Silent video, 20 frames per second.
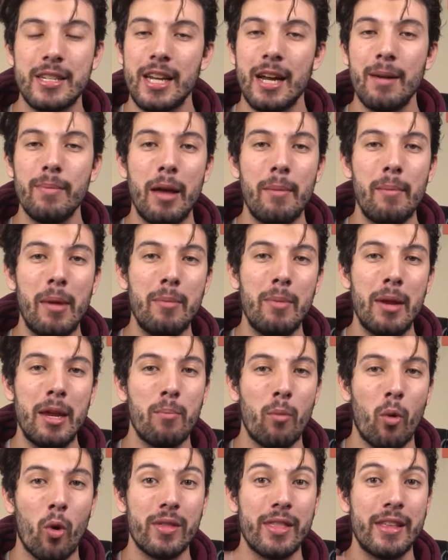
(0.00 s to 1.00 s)
some that may be
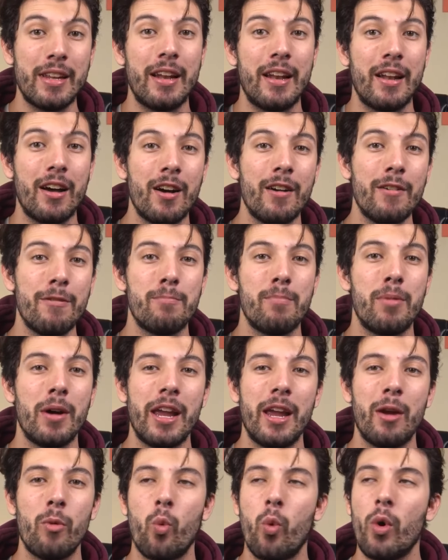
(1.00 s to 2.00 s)
more than enough, but
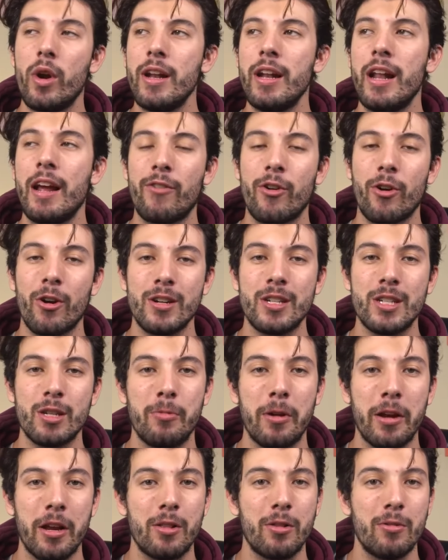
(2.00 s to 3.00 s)
it wouldn't have hurt
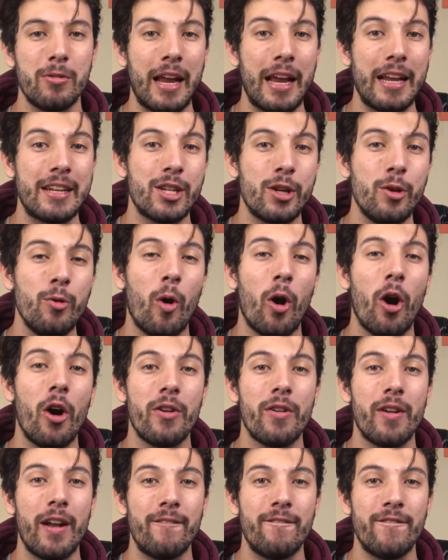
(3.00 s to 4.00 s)
to include a
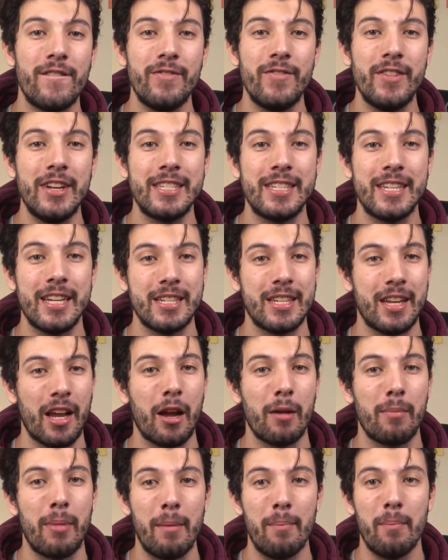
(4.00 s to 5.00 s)
256
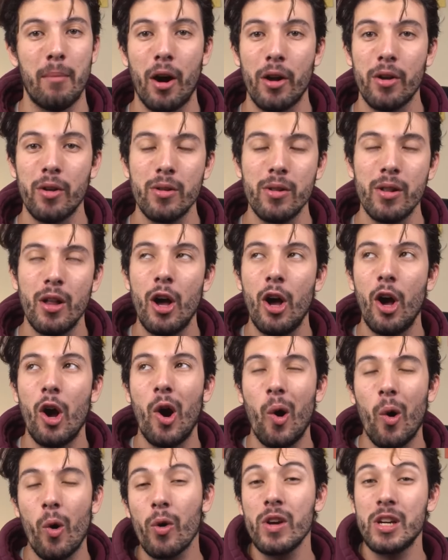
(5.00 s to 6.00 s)
gigabyte model
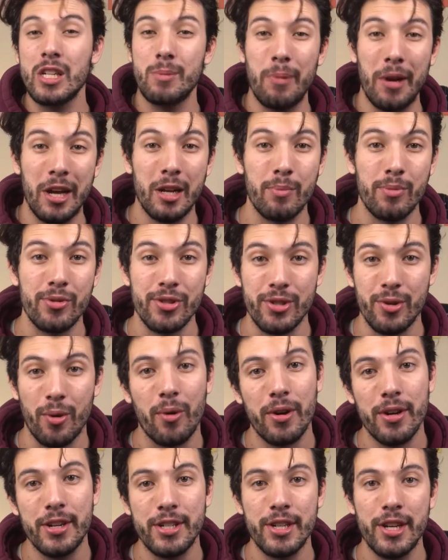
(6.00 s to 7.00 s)
or expandable
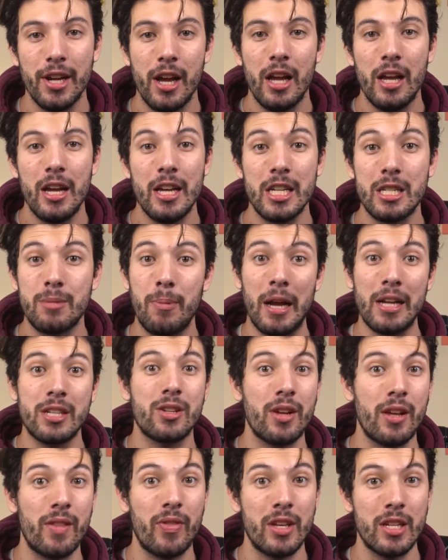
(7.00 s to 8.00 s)
storage,
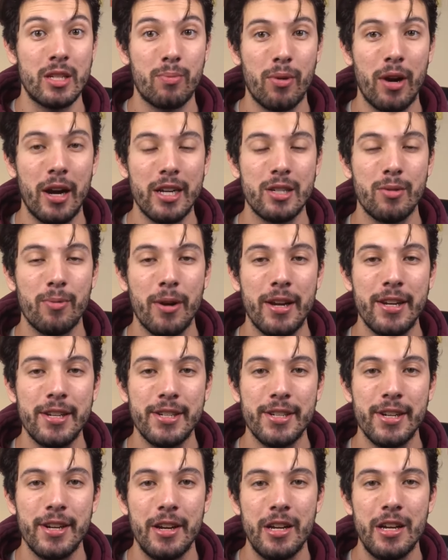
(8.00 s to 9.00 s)
especially in this price
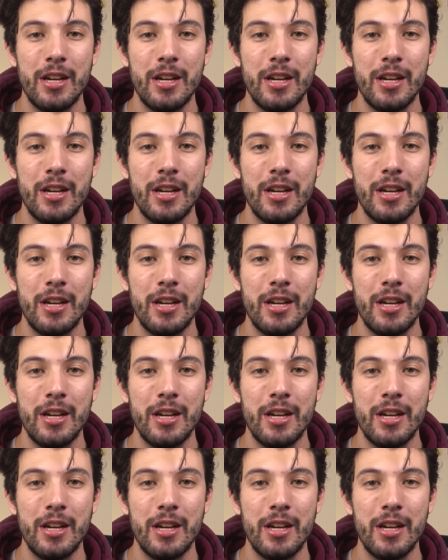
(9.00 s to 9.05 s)
range.